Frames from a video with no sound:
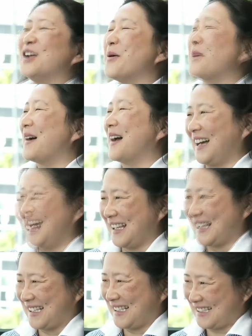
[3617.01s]
No,
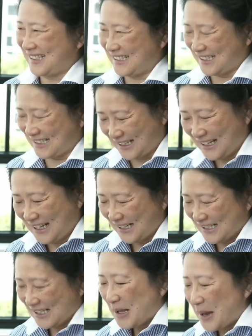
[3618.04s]
no, stop and
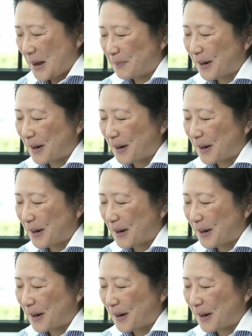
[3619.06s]
halt.